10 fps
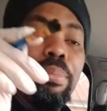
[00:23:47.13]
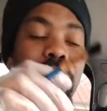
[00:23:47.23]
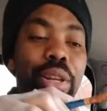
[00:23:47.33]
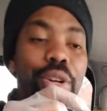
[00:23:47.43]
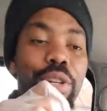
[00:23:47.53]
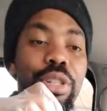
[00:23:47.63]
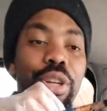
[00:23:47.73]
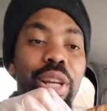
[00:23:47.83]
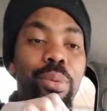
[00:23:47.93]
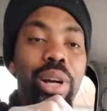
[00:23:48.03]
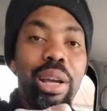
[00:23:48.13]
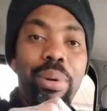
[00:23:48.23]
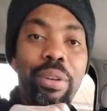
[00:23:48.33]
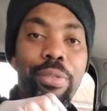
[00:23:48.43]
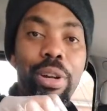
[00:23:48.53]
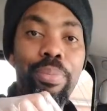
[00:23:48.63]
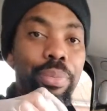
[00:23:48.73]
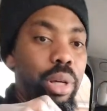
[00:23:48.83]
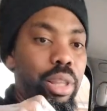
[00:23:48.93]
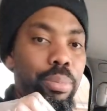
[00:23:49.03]
blunders you can walk away from.
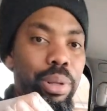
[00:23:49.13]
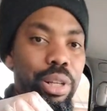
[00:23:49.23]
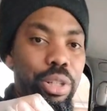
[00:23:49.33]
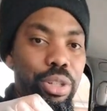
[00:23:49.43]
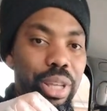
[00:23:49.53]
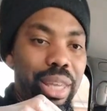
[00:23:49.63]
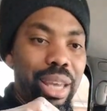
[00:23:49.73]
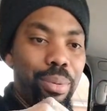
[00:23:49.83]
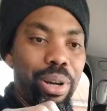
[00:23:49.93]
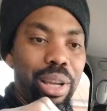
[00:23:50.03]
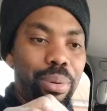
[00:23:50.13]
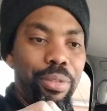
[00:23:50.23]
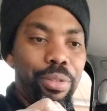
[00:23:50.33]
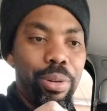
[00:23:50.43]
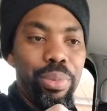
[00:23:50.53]
Other blunders you can't walk away from.